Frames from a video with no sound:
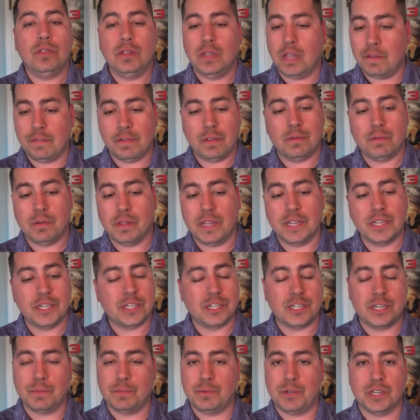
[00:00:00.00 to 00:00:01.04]
loving
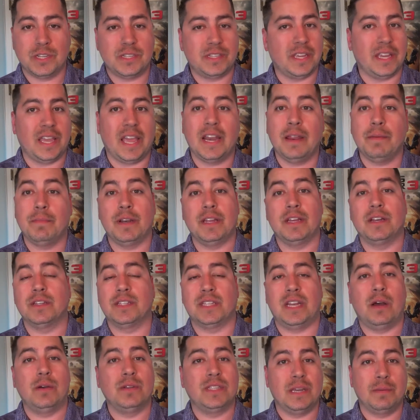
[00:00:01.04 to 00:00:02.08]
relationship just like anybody else,
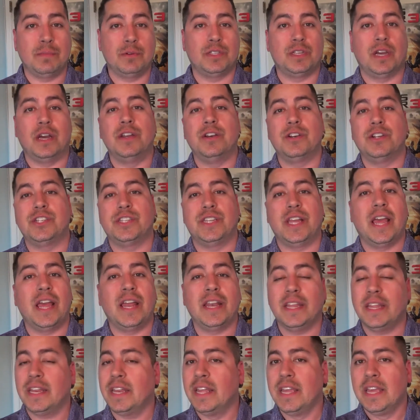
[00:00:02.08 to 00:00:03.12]
and I was able to
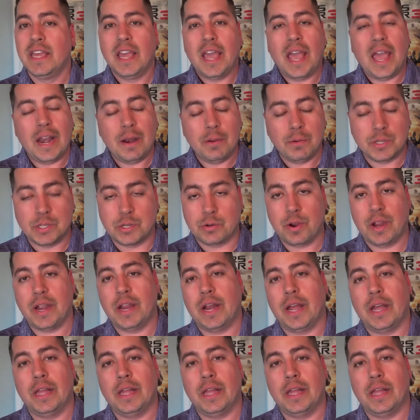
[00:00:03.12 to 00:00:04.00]
understand it, and it was great.